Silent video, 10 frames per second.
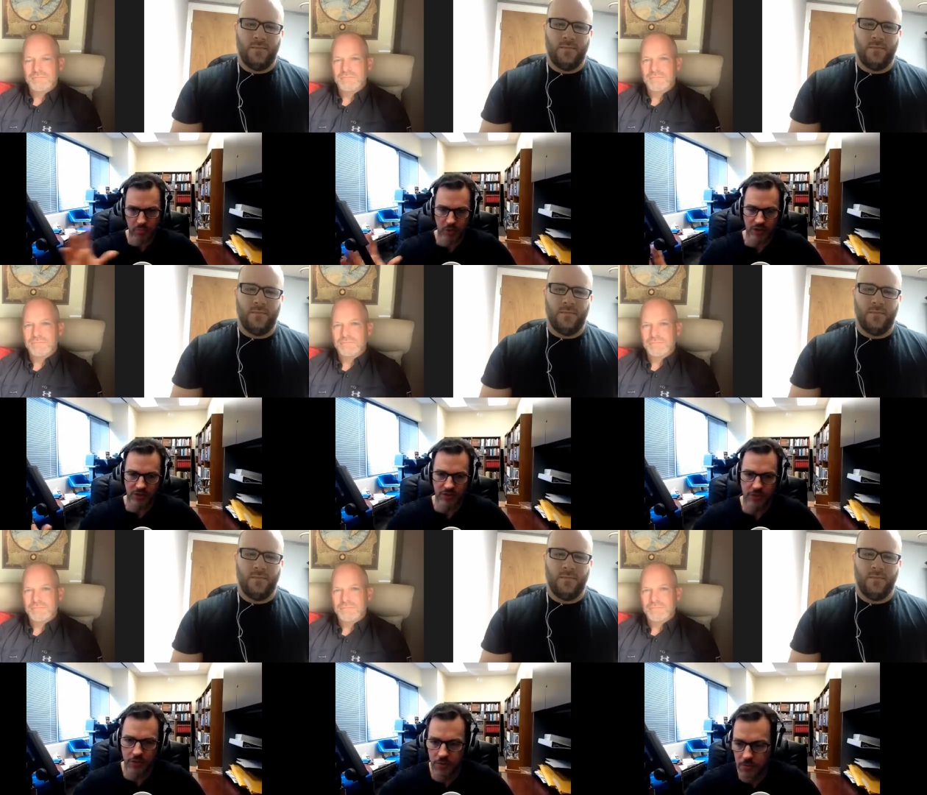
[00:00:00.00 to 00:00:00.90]
Speaker 1: bridges
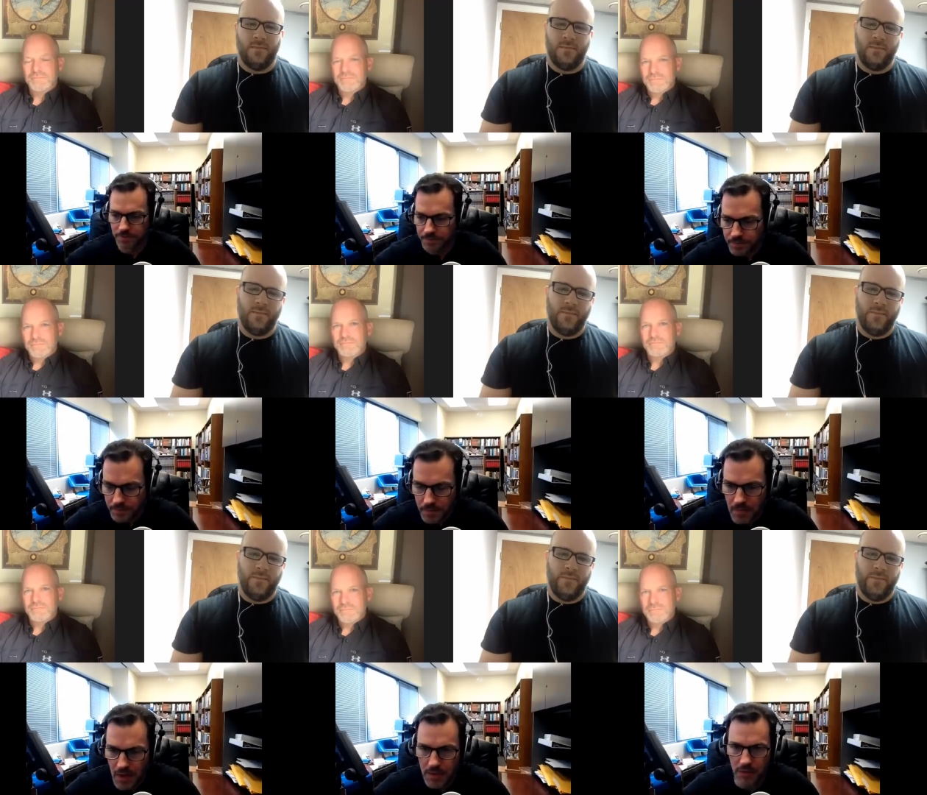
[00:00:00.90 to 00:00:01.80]
to
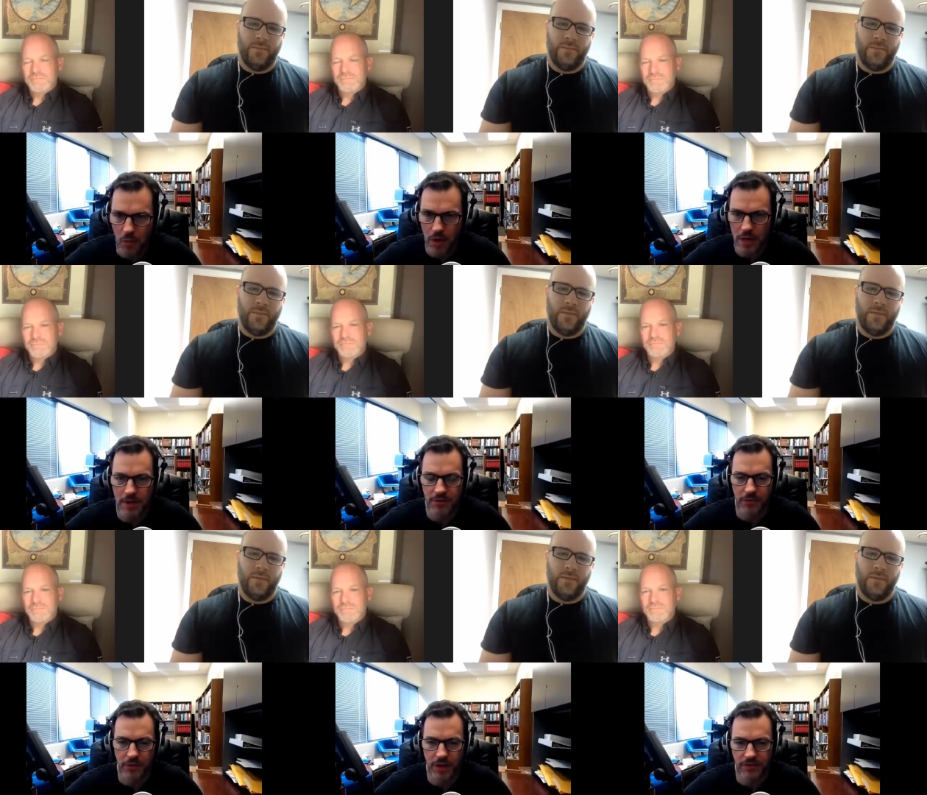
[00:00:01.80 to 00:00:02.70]
to what it means
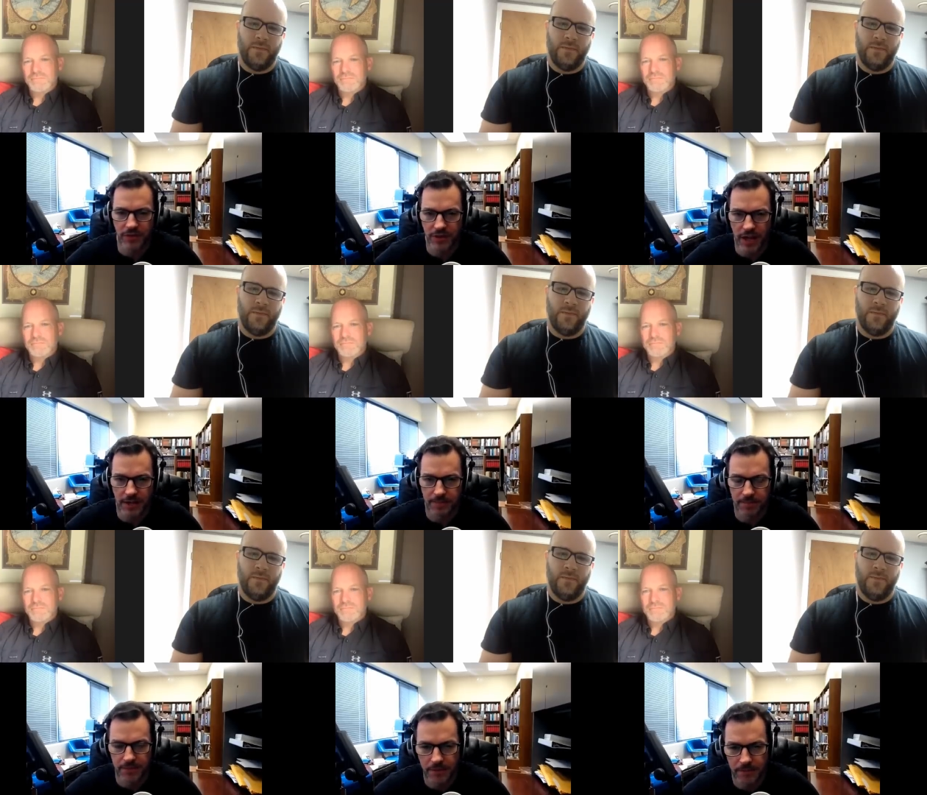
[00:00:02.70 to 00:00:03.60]
for us today
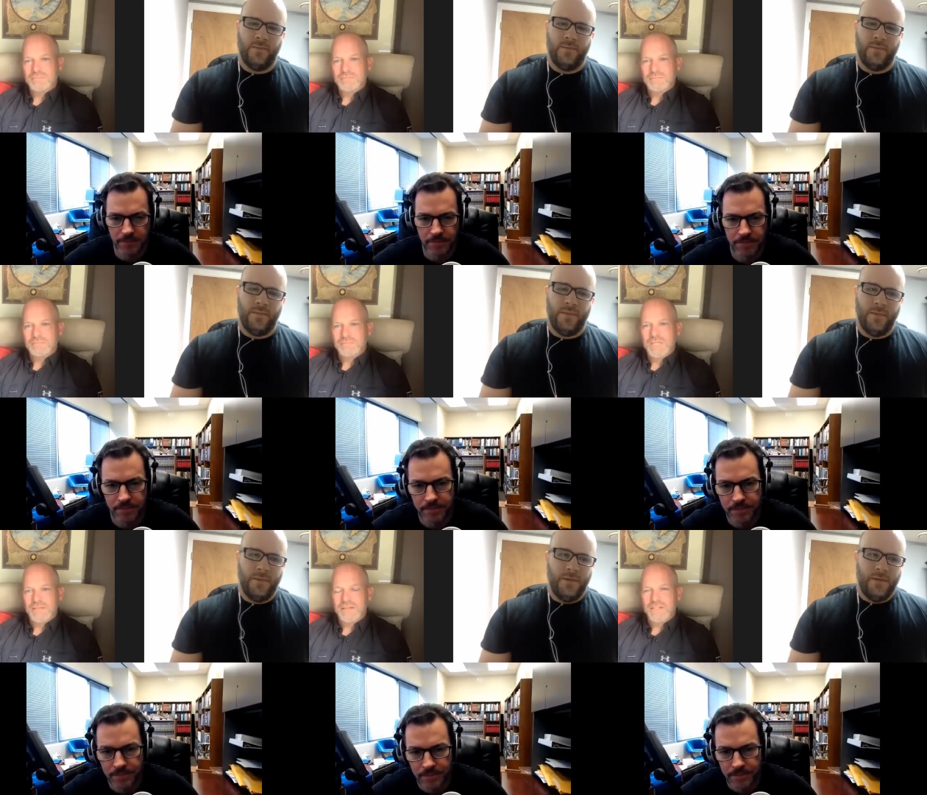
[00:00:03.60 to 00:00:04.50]
so
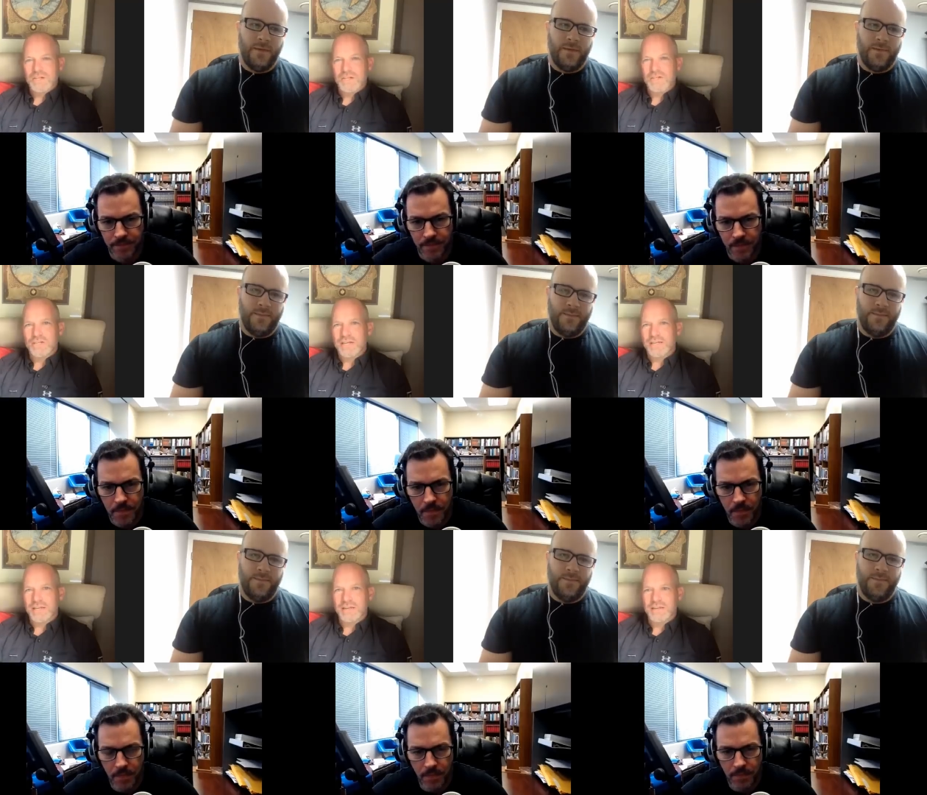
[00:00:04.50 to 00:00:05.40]
that's good and you kind
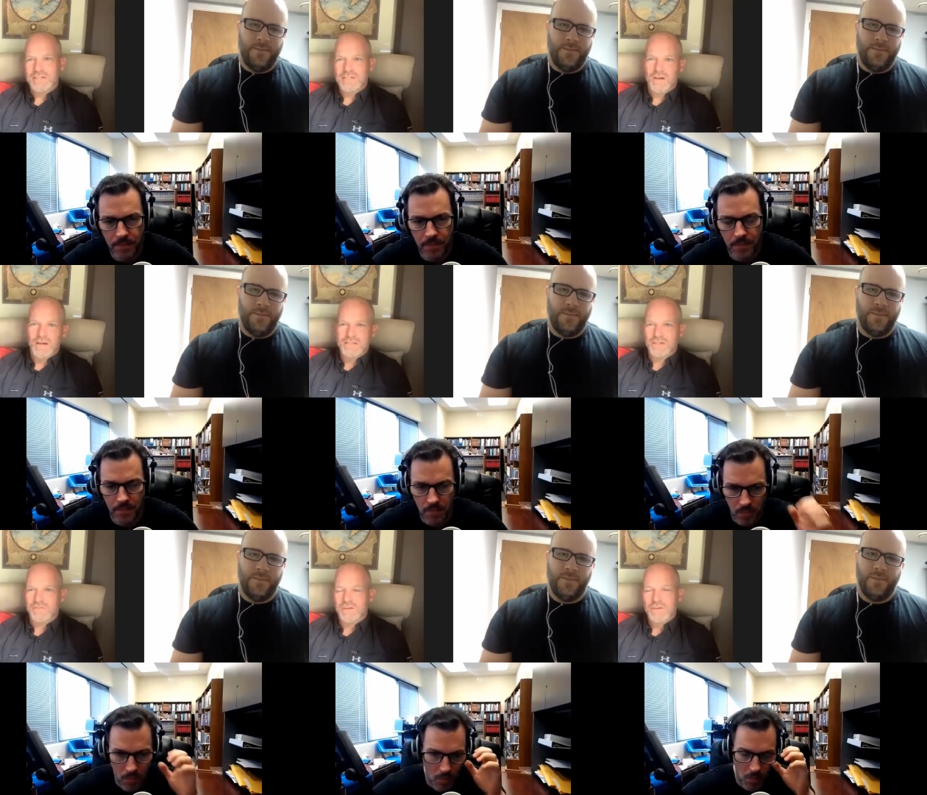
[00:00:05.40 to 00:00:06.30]
of get into
Speaker 2: these
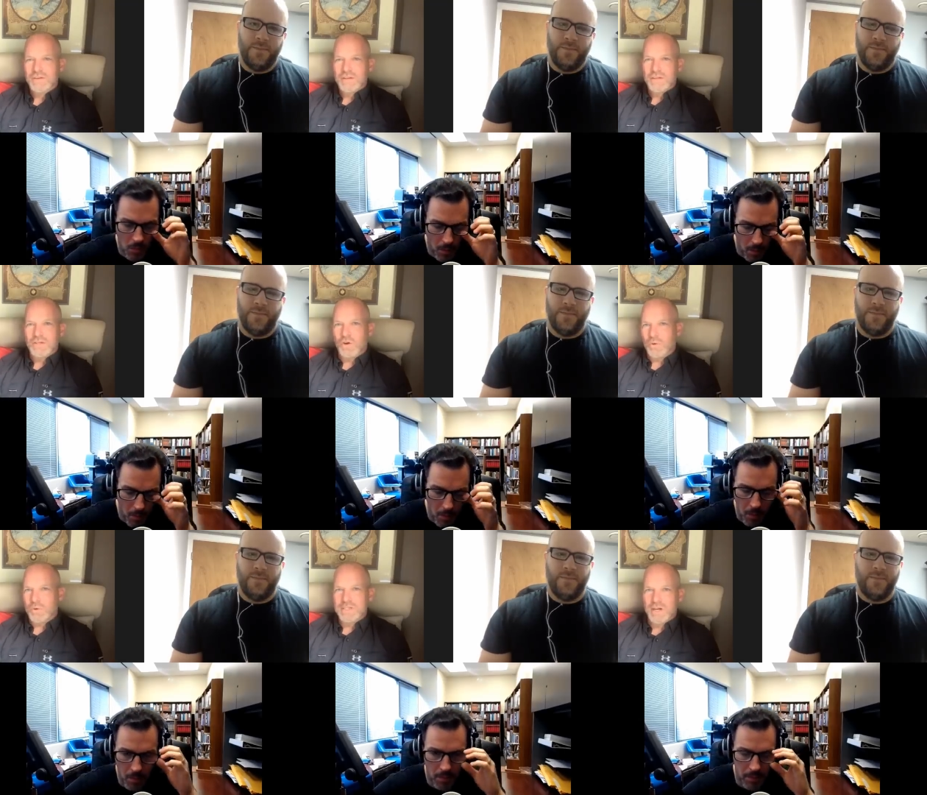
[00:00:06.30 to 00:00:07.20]
thoughts of you know
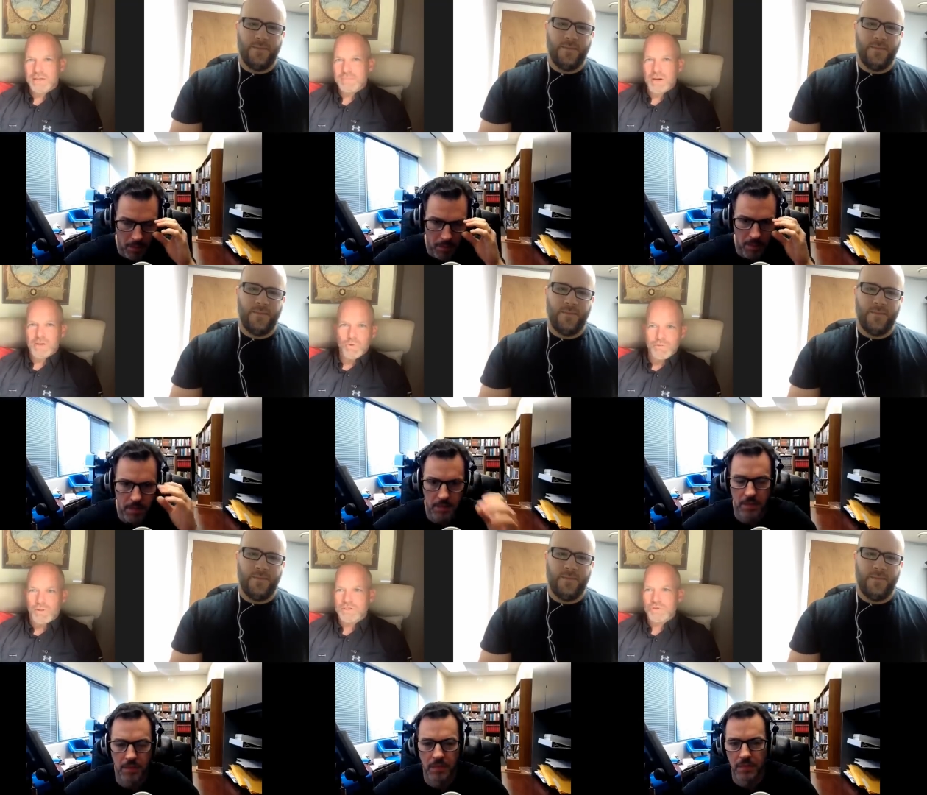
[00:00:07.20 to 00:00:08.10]
are we talking about
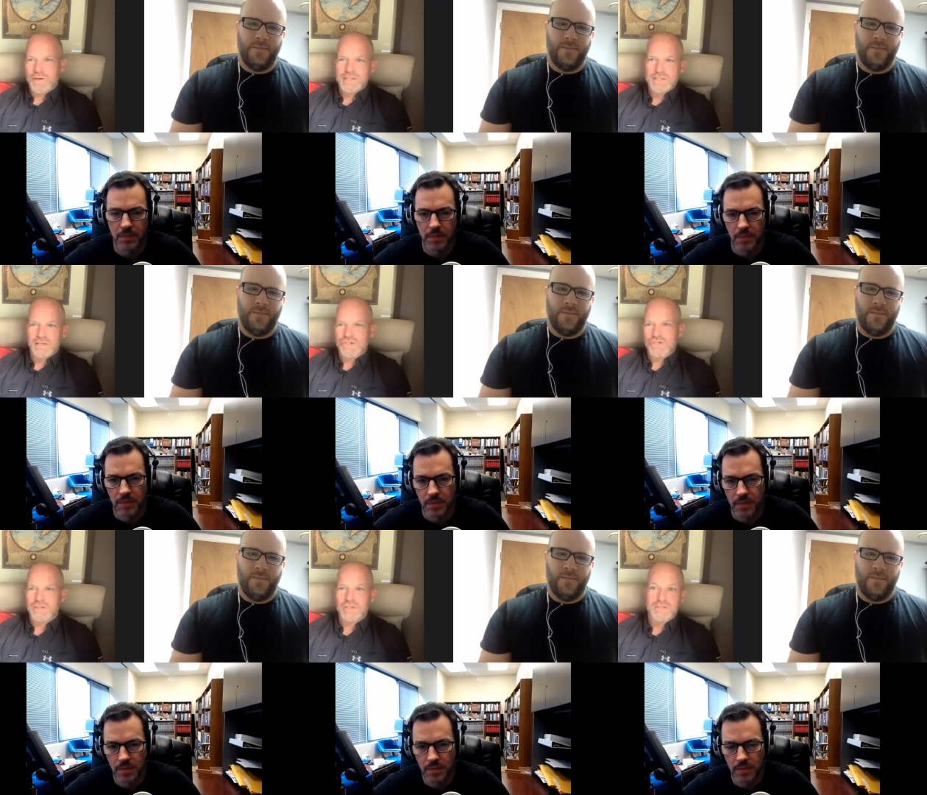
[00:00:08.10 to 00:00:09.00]
equivalent
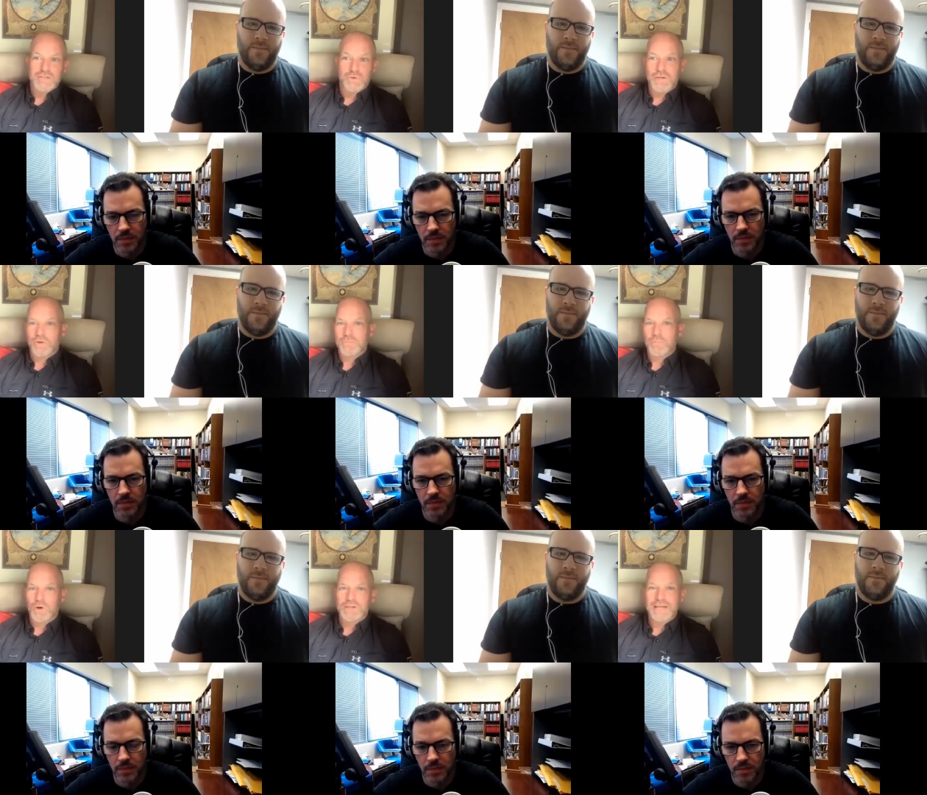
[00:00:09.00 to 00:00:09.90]
translations are we
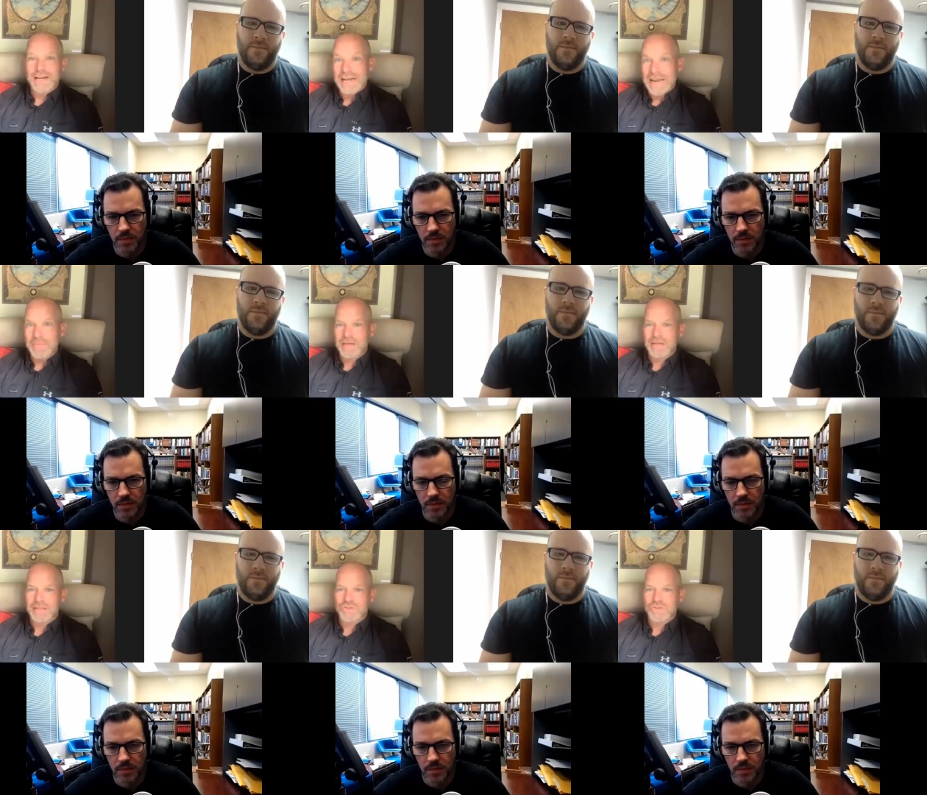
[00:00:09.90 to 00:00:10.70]
going more dynamic in